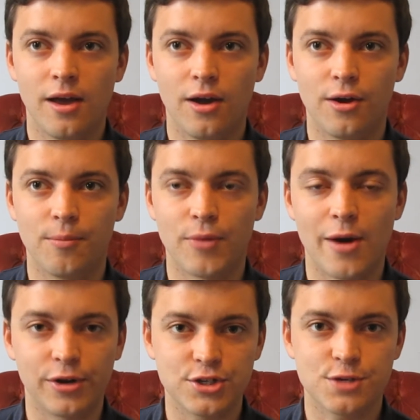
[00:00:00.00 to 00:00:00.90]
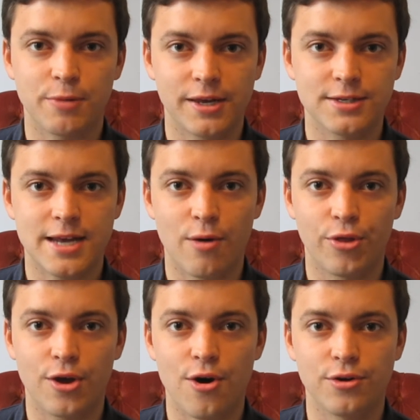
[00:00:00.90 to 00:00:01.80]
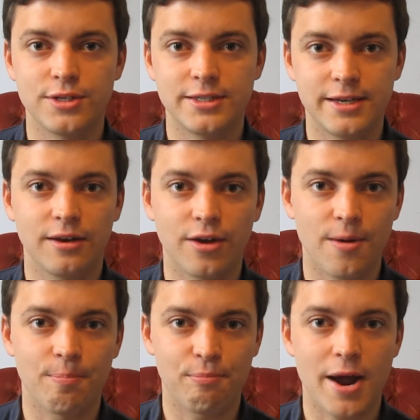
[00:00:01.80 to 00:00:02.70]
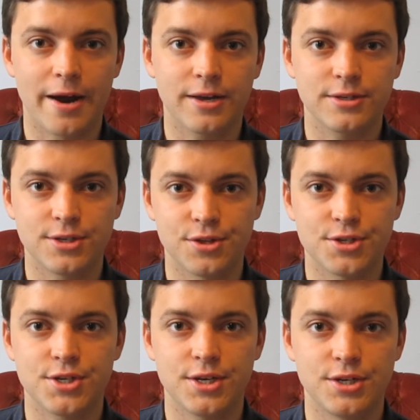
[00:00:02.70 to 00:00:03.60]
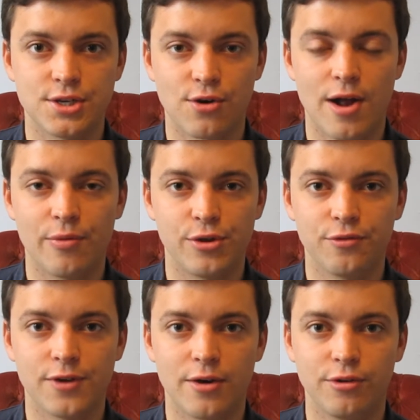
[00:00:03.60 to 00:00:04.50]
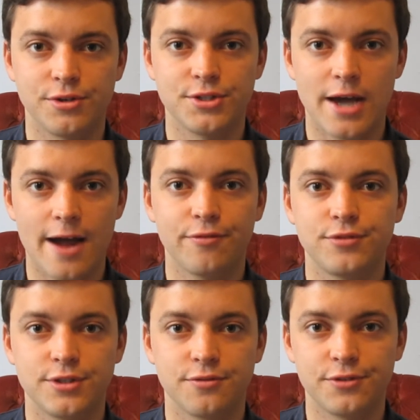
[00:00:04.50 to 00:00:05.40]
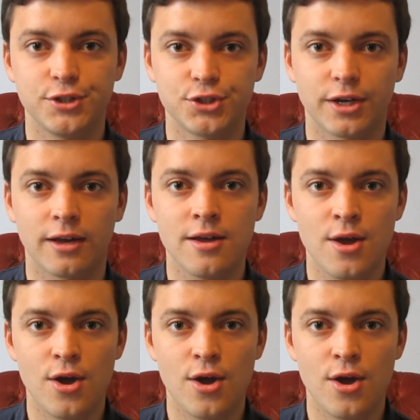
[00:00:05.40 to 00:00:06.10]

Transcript: how it explains how the cod didn't come back to the seas around Newfoundland after fishing